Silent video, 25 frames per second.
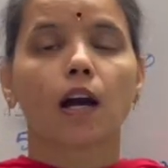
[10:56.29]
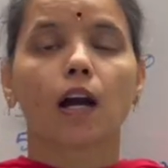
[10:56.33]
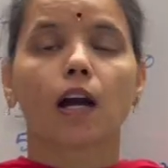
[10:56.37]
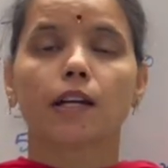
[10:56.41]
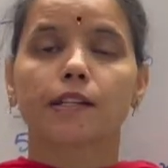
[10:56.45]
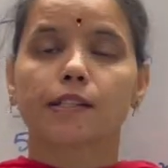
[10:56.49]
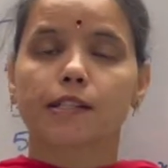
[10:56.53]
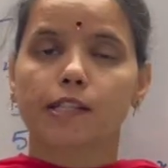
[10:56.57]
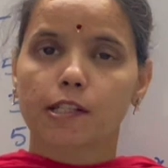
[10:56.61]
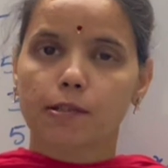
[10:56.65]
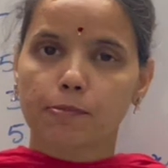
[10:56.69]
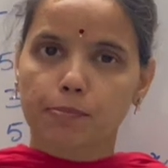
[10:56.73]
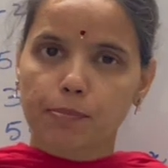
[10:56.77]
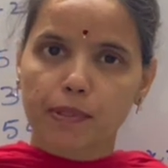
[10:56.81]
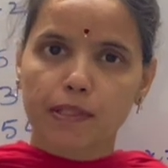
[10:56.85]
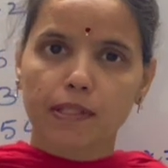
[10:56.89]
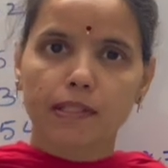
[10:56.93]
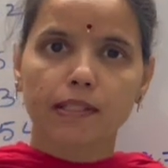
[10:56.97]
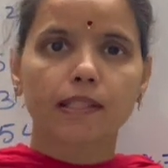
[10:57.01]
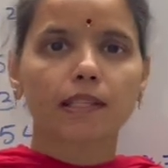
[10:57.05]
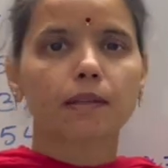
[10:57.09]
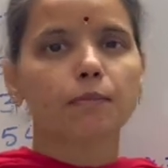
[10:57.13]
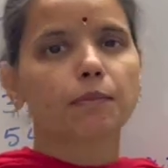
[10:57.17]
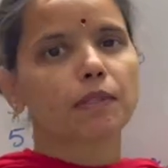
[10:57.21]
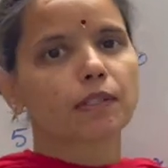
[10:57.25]
A
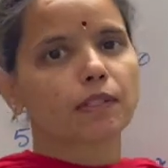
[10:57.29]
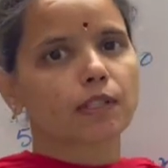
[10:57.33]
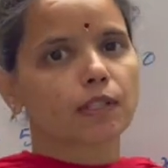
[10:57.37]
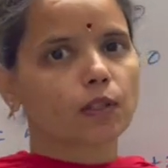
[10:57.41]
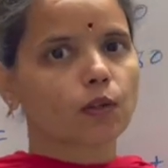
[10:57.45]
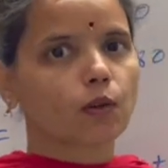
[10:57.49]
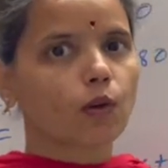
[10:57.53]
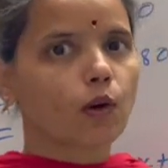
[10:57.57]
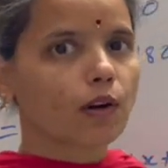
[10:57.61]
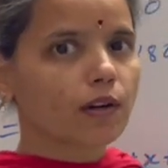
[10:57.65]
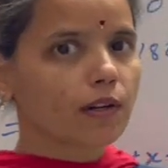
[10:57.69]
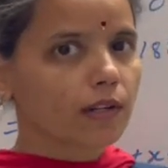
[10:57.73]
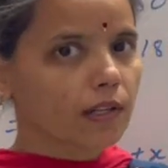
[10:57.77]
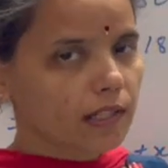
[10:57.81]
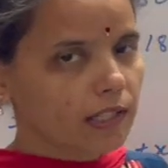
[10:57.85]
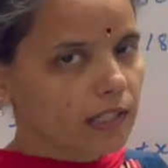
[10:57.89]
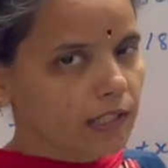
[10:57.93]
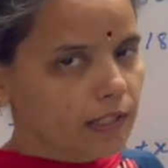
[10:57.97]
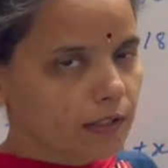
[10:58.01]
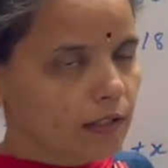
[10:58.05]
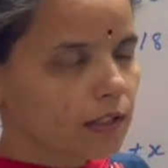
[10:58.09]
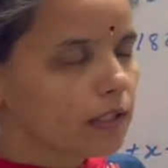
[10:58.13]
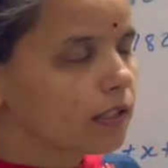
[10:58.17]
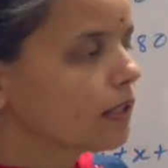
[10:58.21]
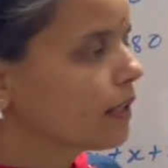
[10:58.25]
trapezium is a
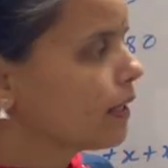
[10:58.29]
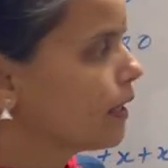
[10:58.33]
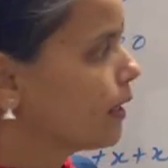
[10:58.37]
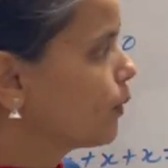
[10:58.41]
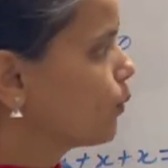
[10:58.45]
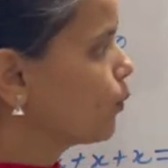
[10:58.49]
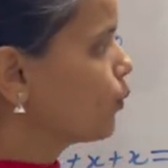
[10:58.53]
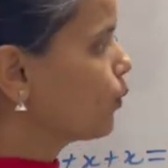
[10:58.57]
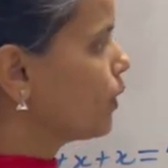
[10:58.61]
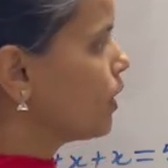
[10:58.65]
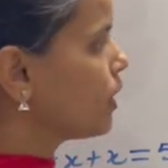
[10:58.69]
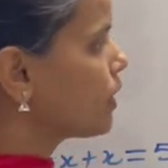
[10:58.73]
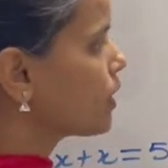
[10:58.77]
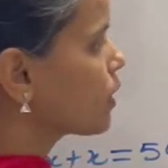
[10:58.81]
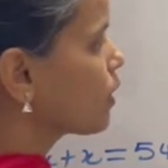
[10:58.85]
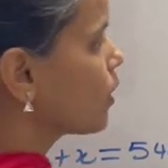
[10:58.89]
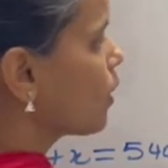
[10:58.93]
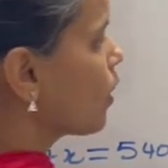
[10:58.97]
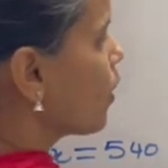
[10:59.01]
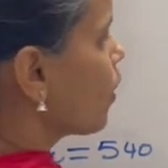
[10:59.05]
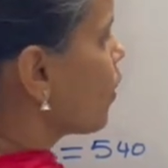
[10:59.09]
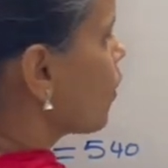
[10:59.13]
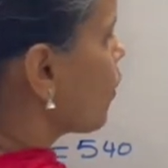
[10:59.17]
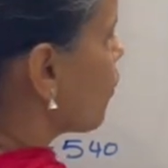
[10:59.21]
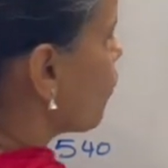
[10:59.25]
quadrilateral in which
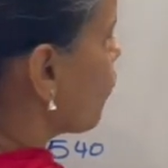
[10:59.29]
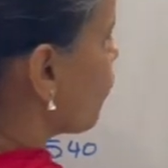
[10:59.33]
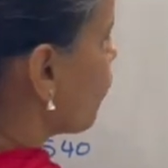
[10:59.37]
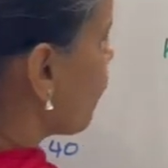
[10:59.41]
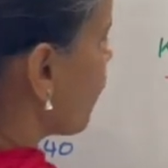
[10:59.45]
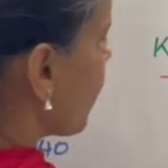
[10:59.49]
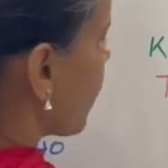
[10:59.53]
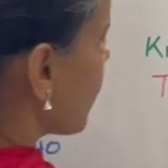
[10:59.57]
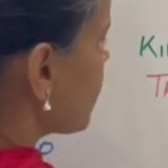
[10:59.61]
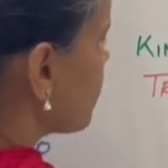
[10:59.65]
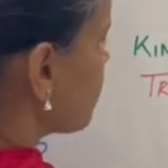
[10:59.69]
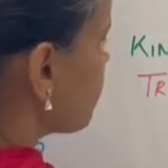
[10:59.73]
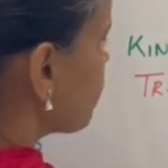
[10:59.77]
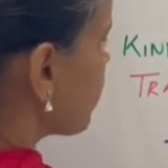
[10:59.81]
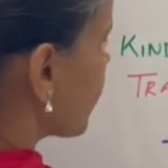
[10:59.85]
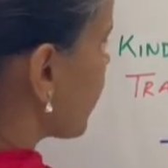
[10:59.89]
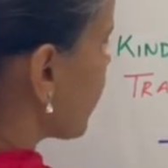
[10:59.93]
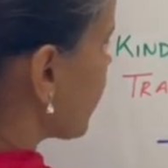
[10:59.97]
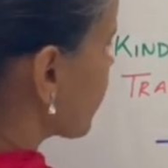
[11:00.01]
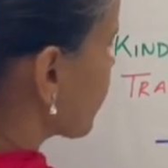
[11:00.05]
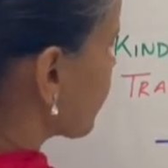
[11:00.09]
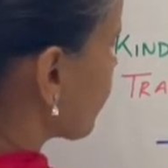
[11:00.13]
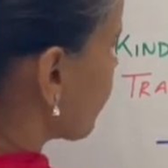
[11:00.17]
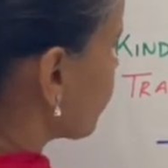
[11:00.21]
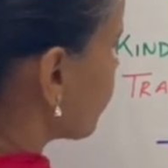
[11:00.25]
one
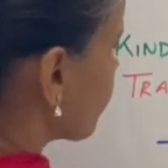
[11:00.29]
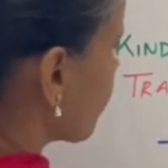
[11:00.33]
pair of